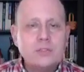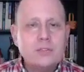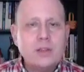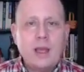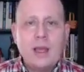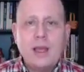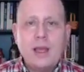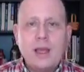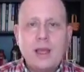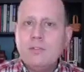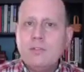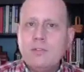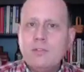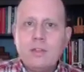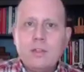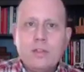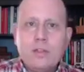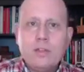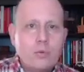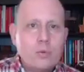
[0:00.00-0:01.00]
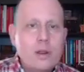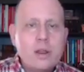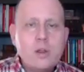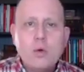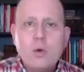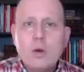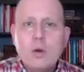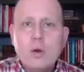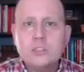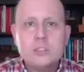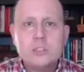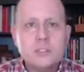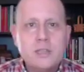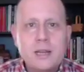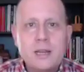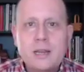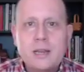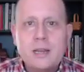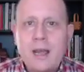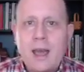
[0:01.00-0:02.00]
I have like 3 questions I
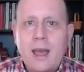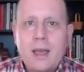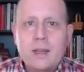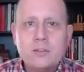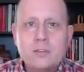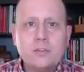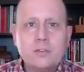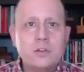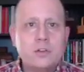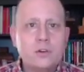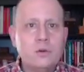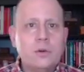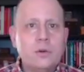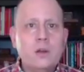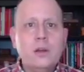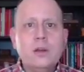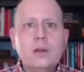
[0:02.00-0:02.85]
need to ask you